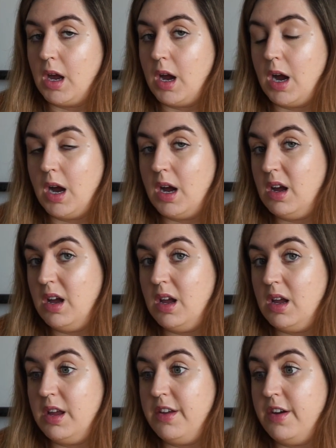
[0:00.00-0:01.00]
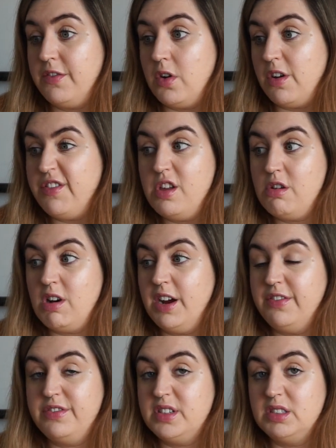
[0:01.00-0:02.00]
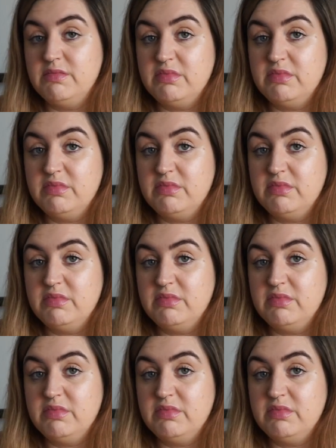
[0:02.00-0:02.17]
I have got a few craft